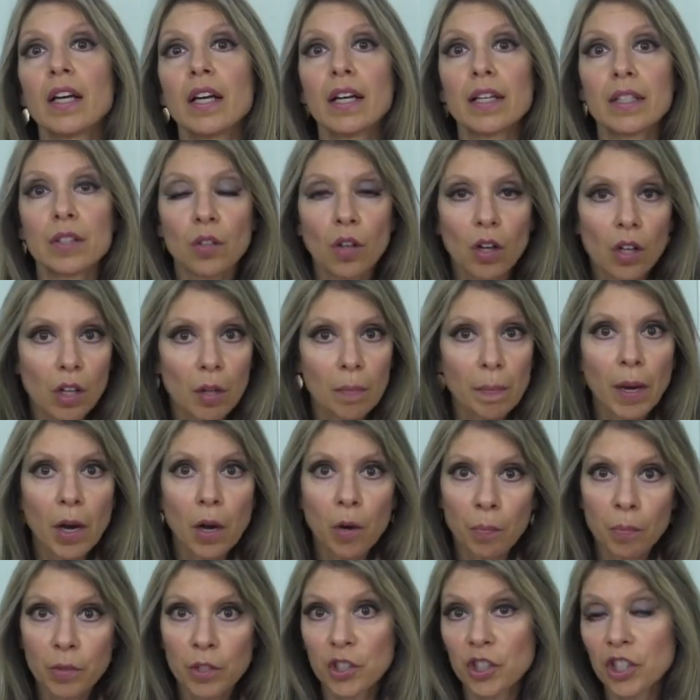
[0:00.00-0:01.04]
is all
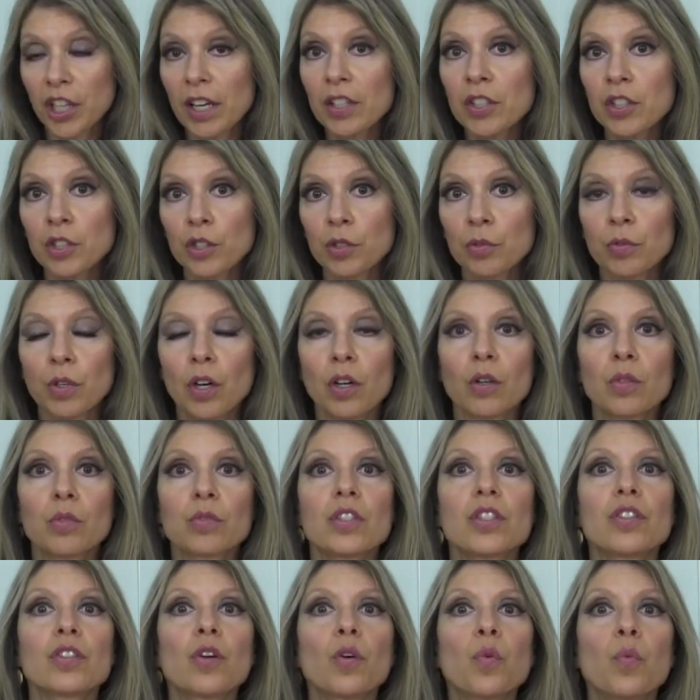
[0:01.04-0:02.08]
about progesterone
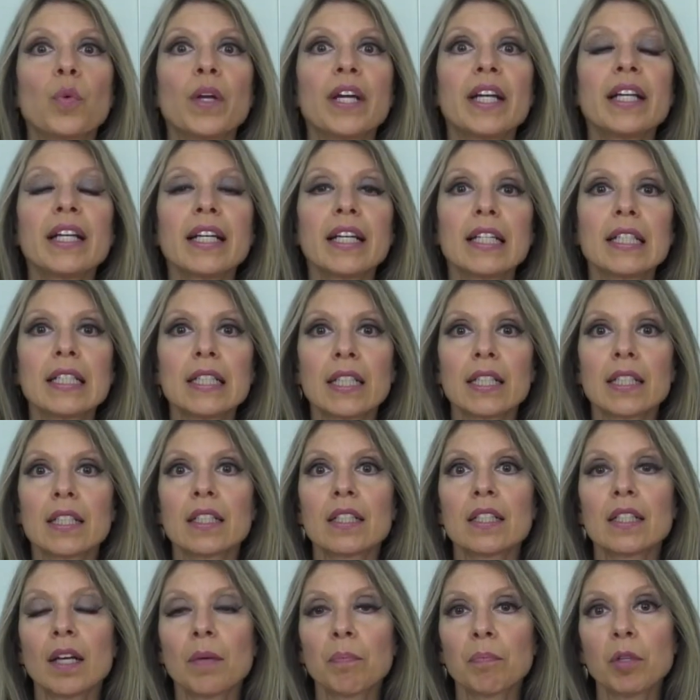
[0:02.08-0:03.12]
so we need to
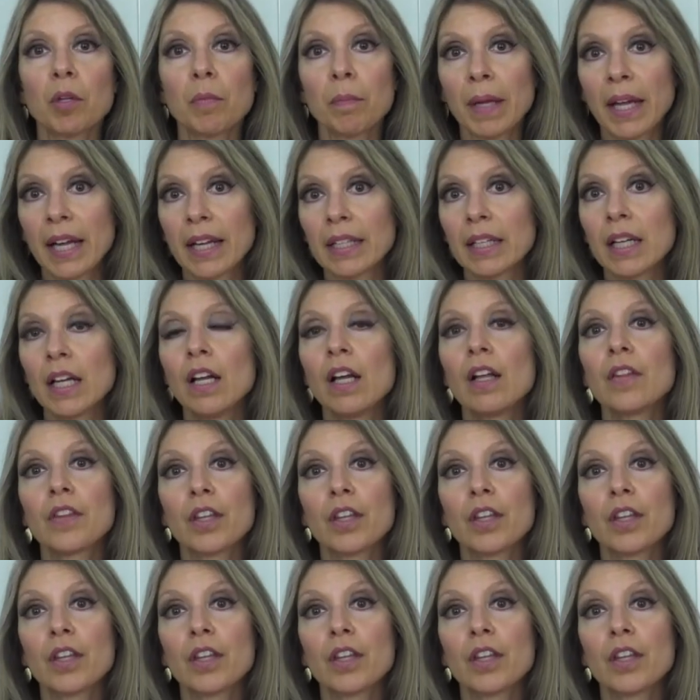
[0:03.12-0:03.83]
supplement